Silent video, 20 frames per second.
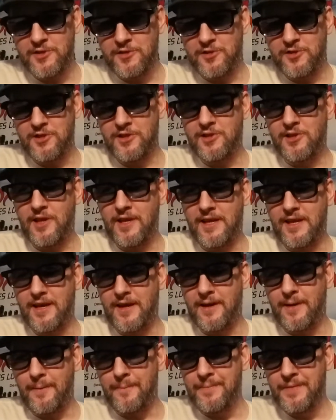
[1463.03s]
It's like
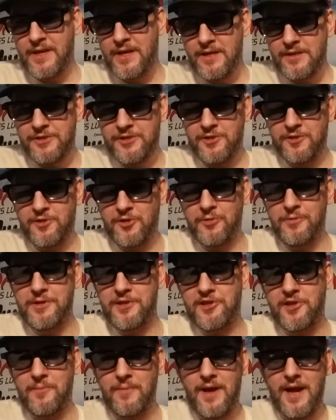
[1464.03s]
she's doing
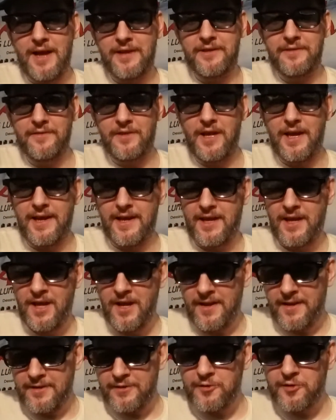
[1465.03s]
some kind of like
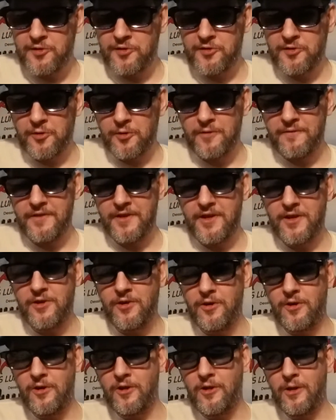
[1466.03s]

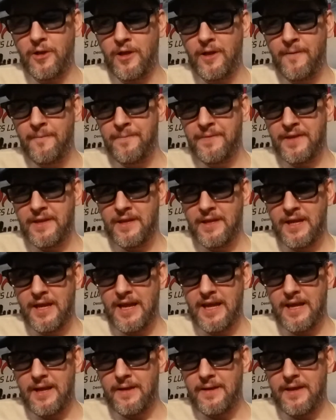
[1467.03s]
cervical
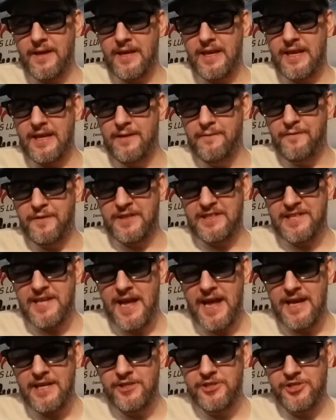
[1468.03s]

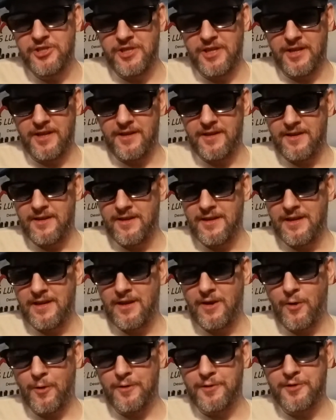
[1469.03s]
invitation
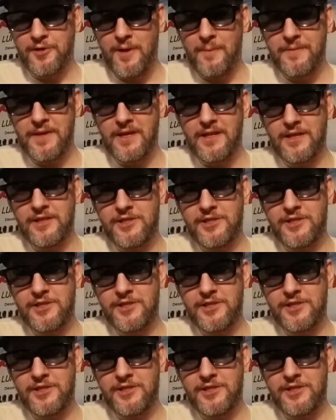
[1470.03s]
or something.